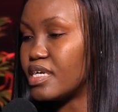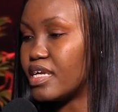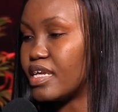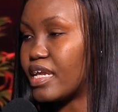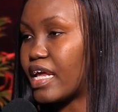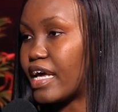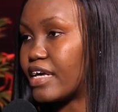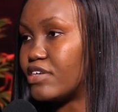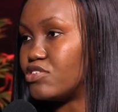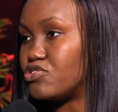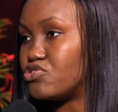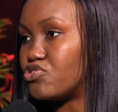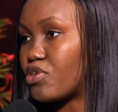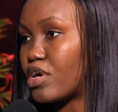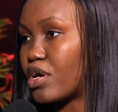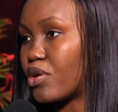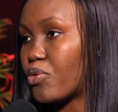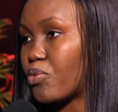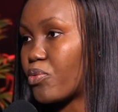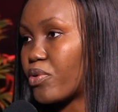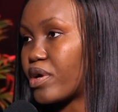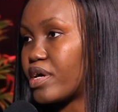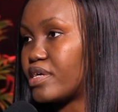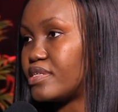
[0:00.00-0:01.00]
in
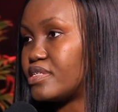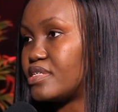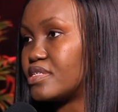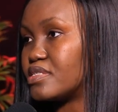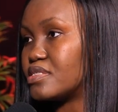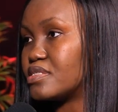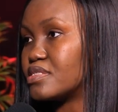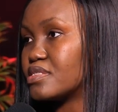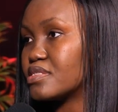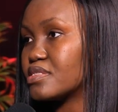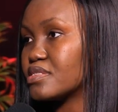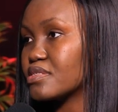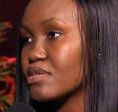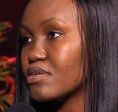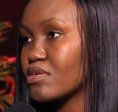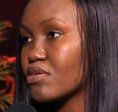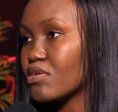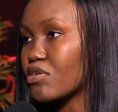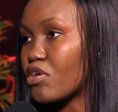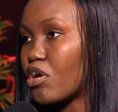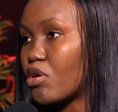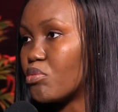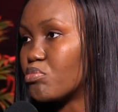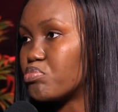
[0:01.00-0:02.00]
Nigeria where these
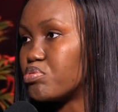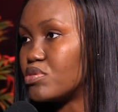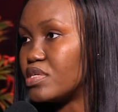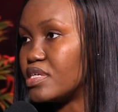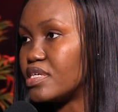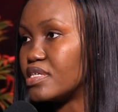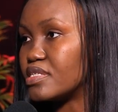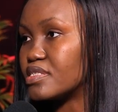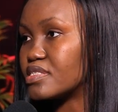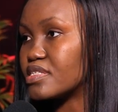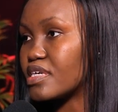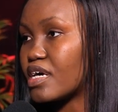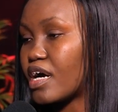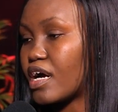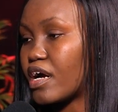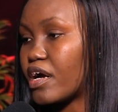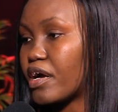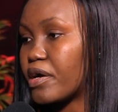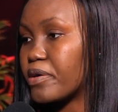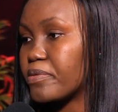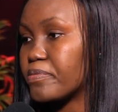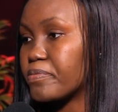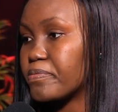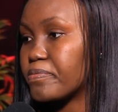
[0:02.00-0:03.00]
companies
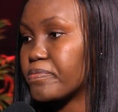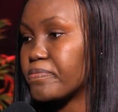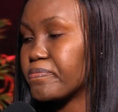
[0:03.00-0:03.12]
are,